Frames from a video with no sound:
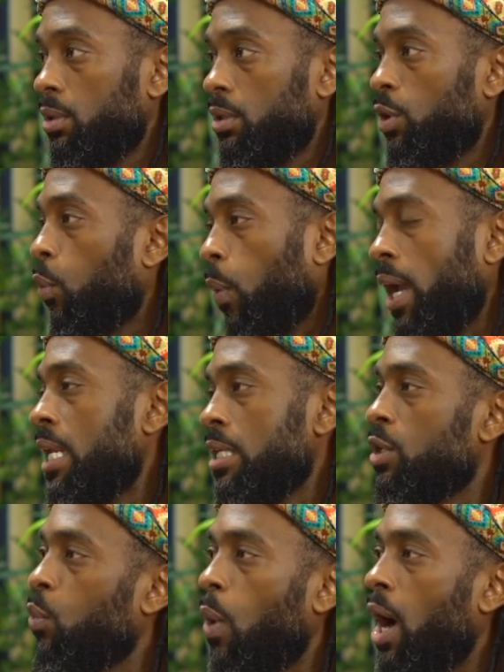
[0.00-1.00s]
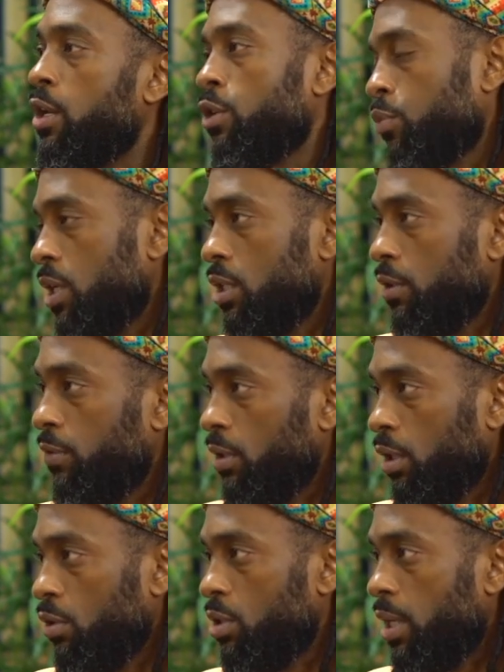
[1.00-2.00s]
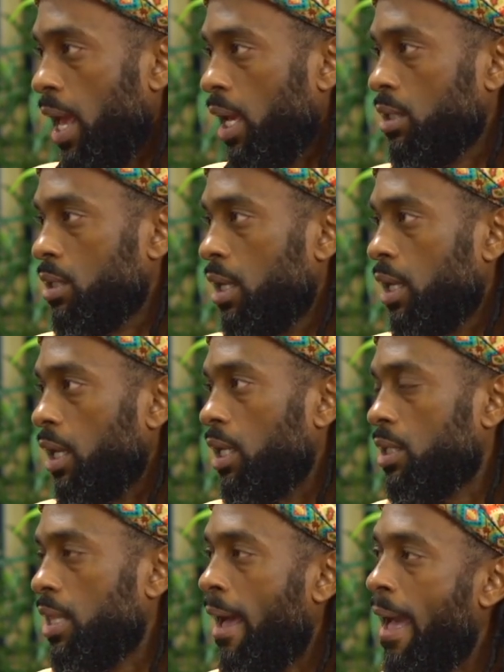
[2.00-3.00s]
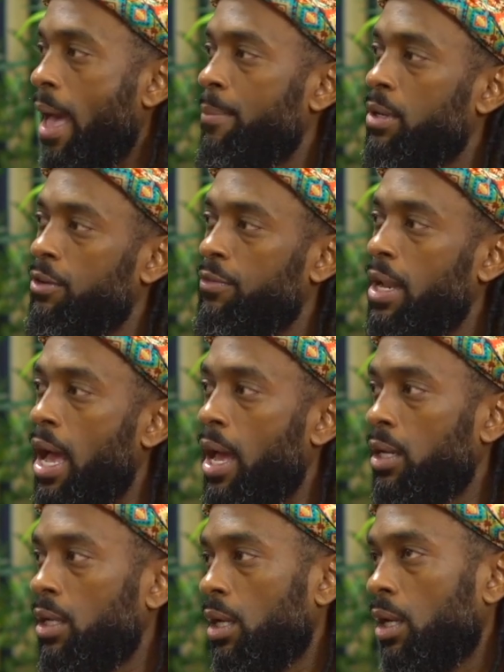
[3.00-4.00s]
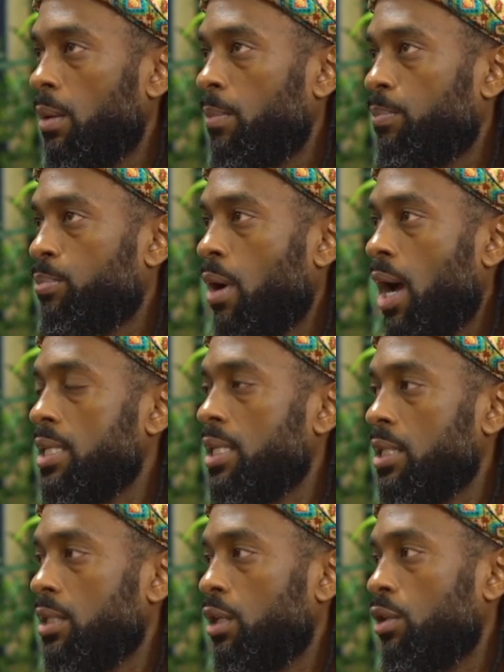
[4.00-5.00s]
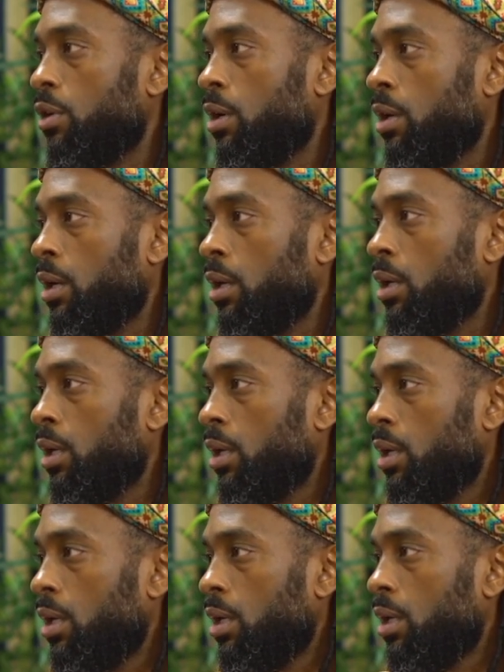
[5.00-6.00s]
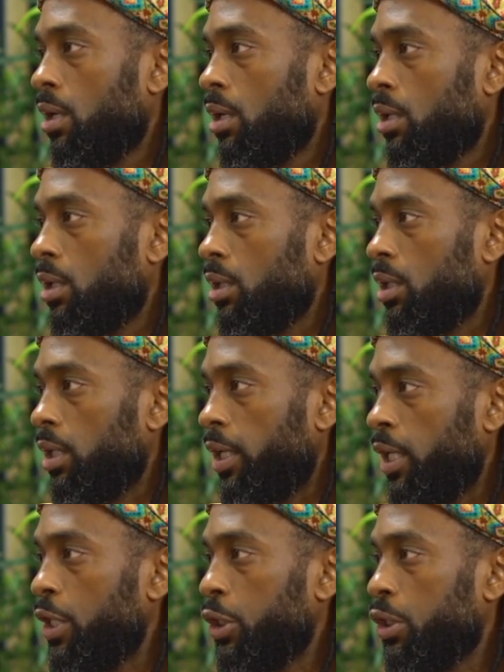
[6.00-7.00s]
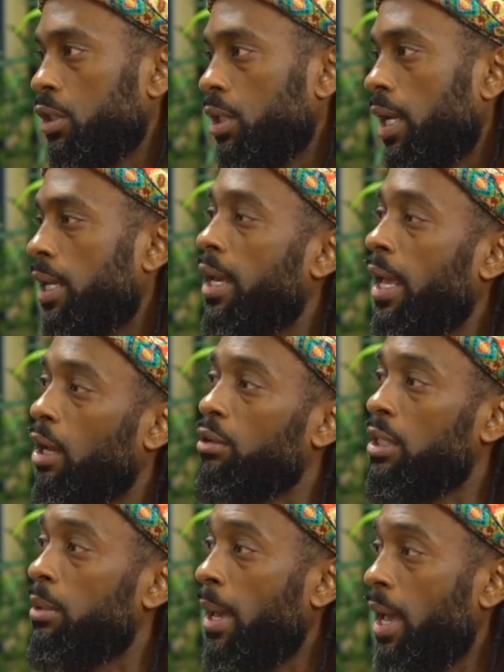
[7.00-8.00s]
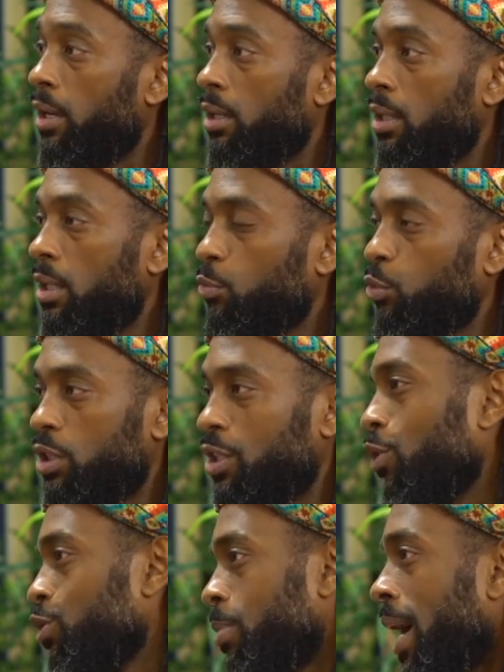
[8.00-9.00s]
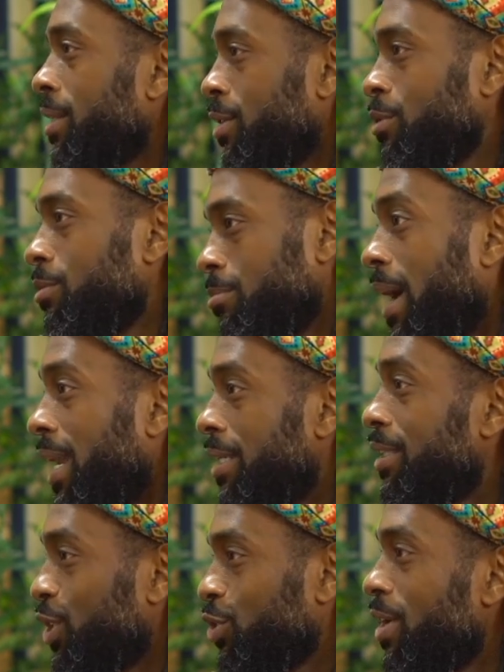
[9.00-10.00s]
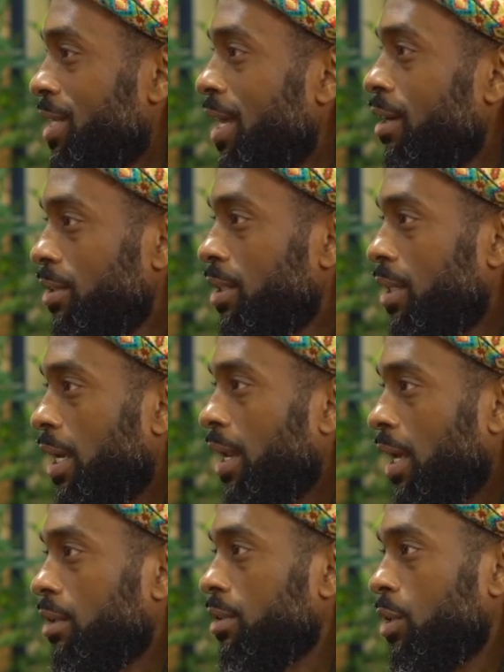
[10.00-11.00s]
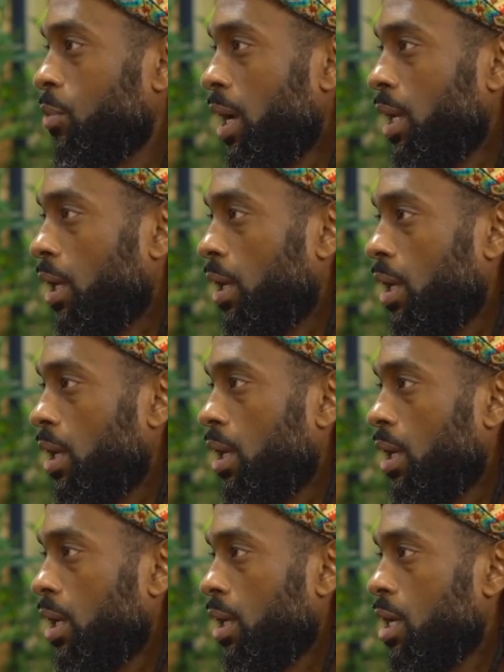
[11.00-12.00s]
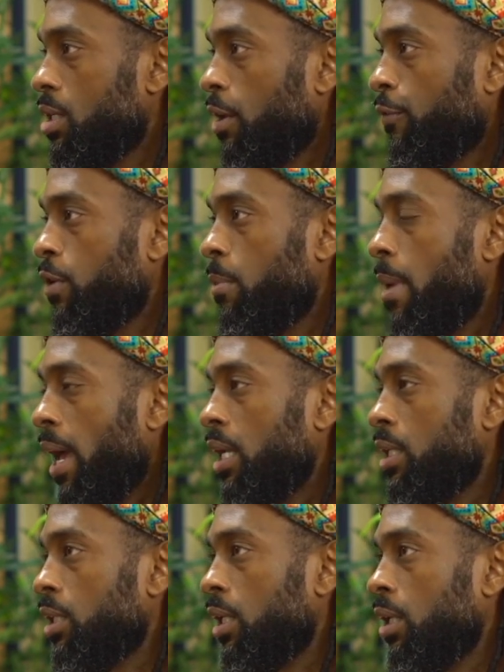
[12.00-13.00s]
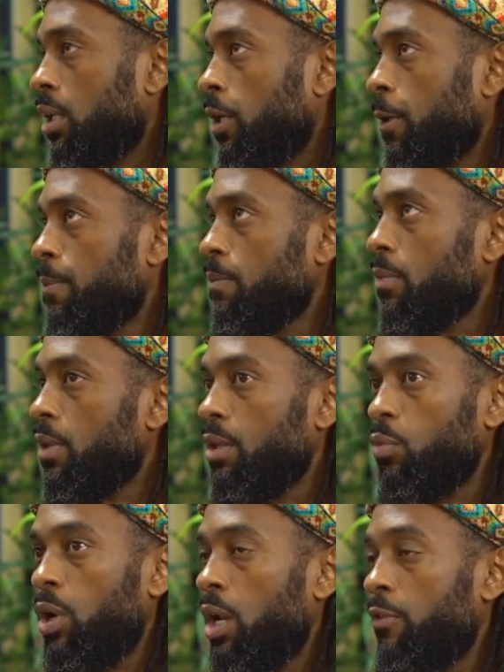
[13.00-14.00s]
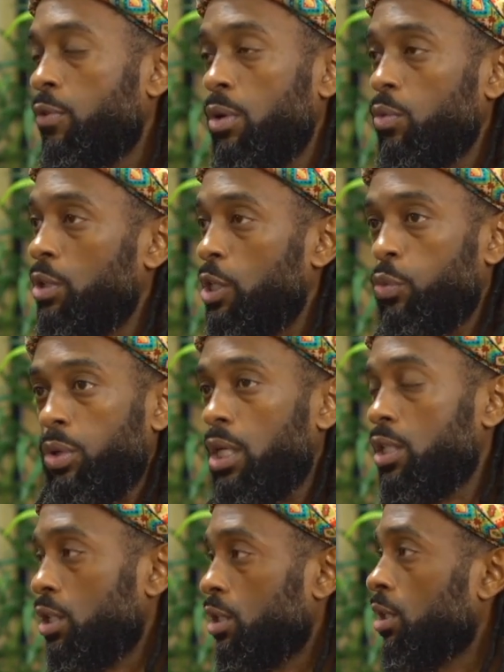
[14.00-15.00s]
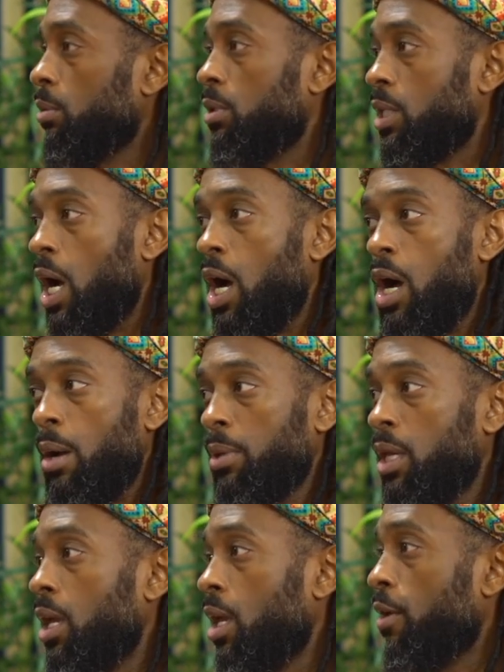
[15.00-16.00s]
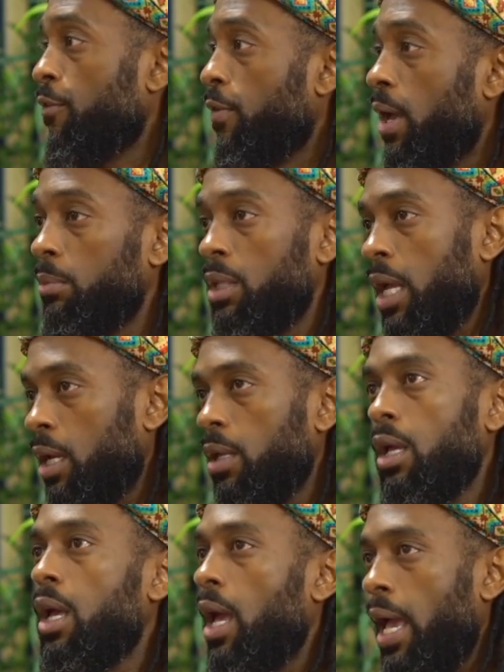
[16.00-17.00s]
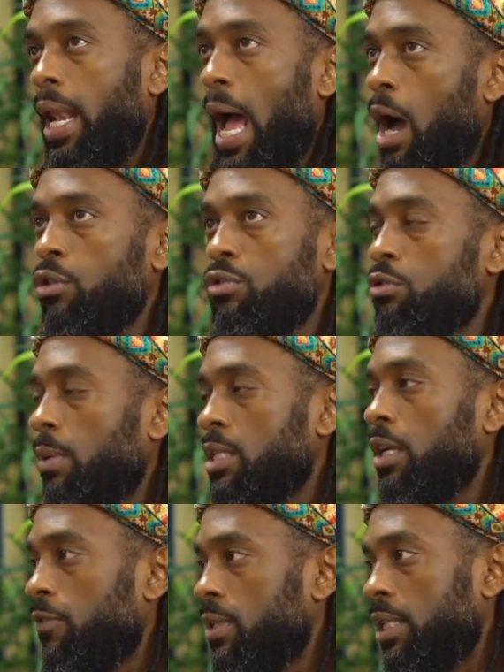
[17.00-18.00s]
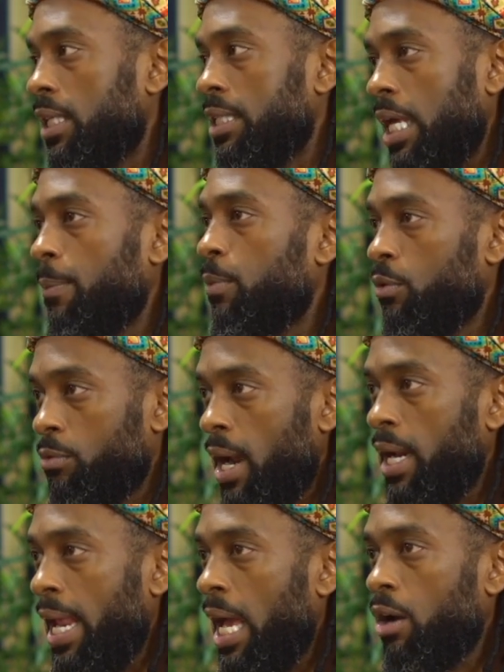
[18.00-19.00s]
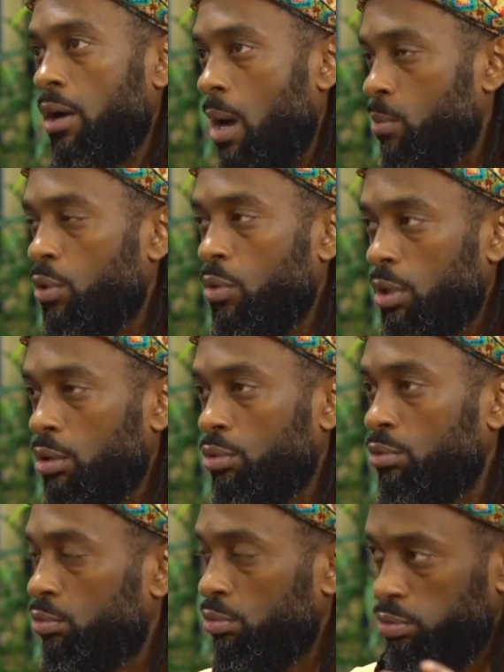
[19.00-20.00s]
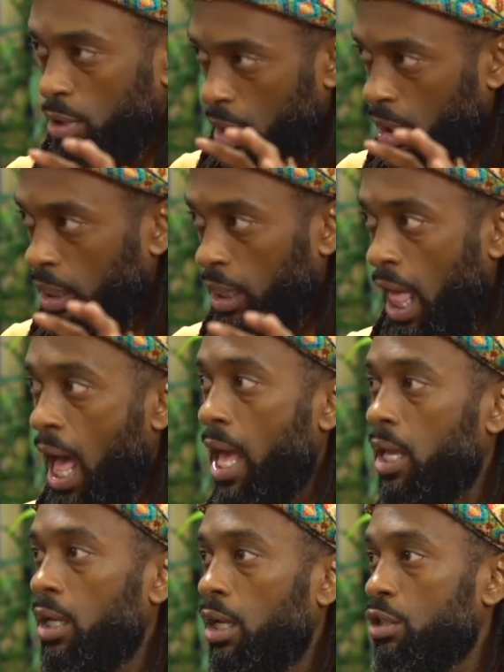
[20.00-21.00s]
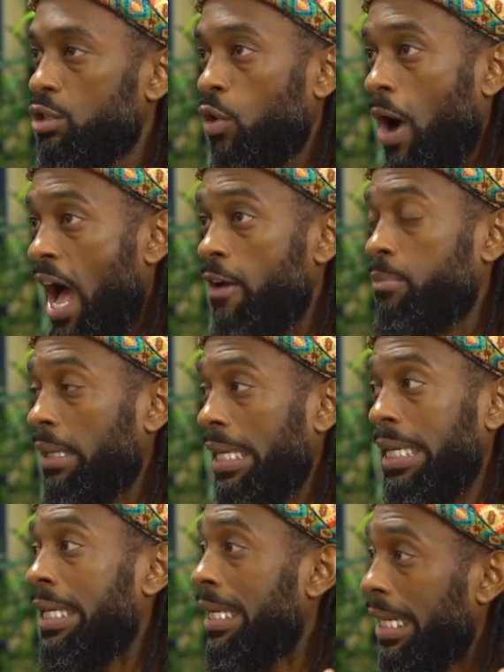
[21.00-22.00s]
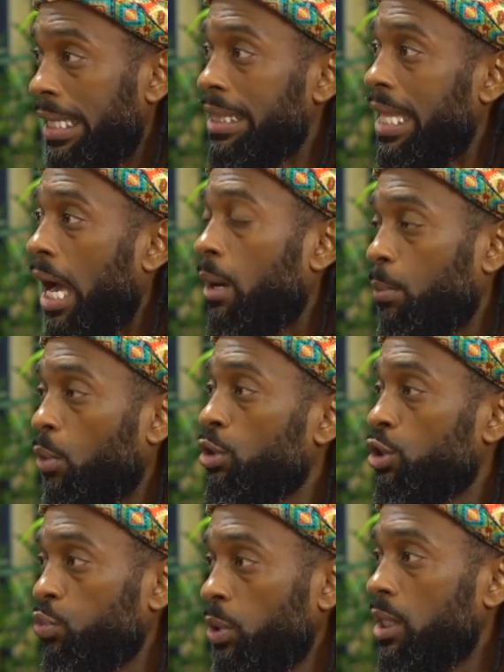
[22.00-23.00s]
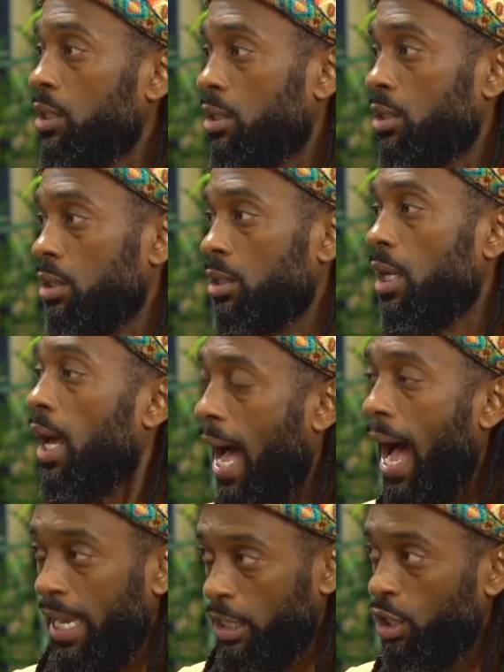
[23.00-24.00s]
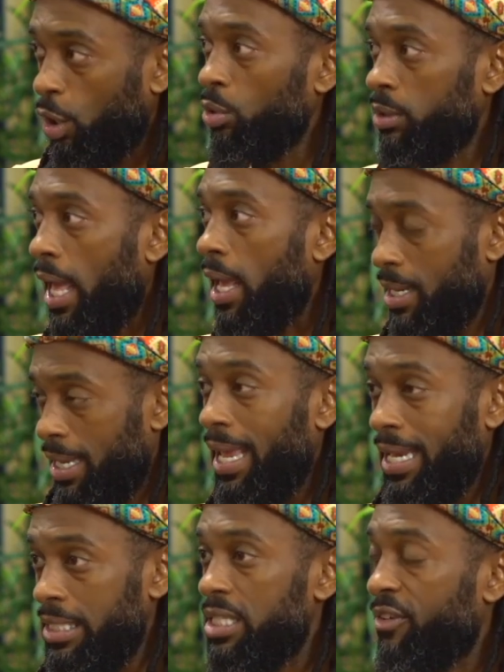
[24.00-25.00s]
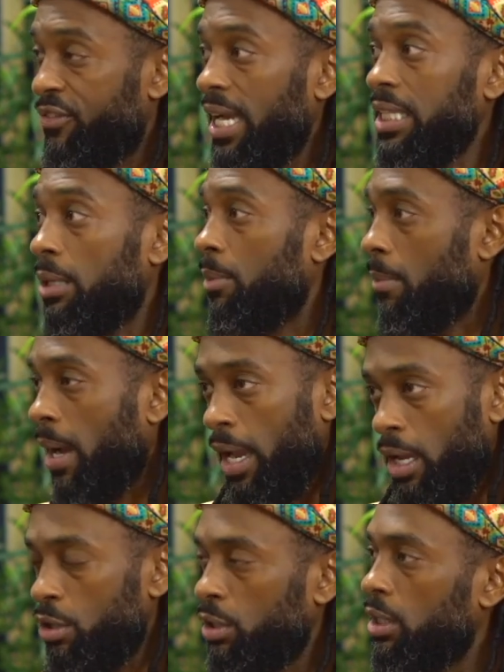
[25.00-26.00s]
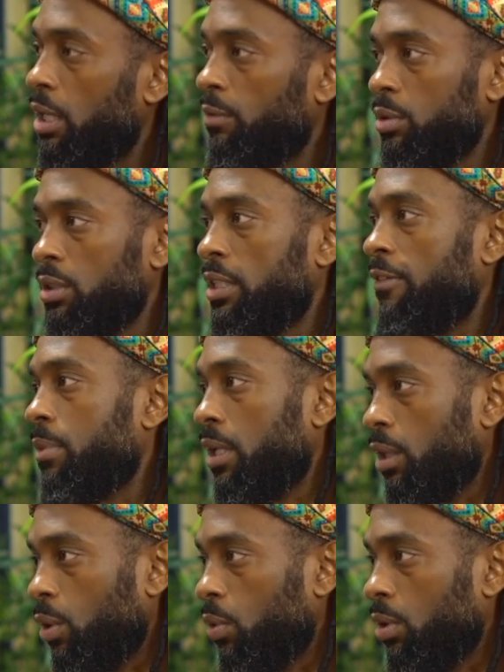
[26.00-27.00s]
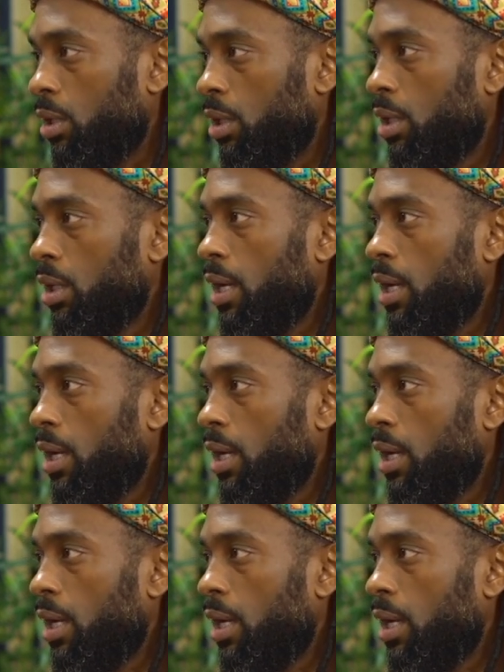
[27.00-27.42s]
Your weight isn't why you're reaching for those snacks. It's the habit of not processing your ish in a healthy manner, which goes back to managing stress healthy in a healthy way. Because if you're managing whatever it would be, relationship, job, kid, family, like, and I'll use myself as an example. Right now, I'm going through a lot. So I've been eating a lot more sweets. I know that. And it's affecting me. My energy levels have been lower.